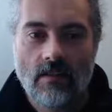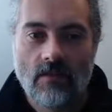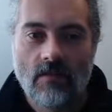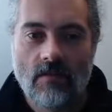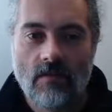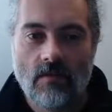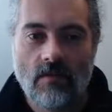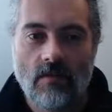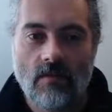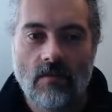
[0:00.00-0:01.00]

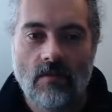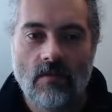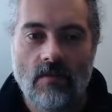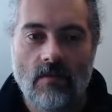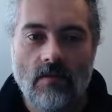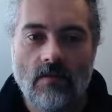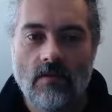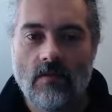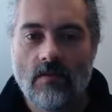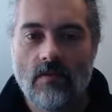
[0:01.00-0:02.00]

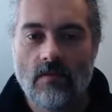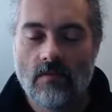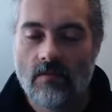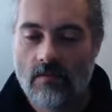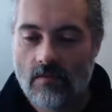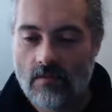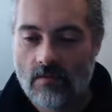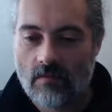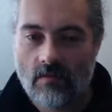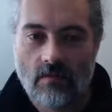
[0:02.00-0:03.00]

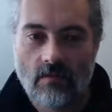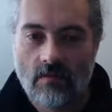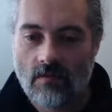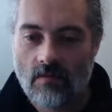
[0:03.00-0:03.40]
No one is speaking in this clip.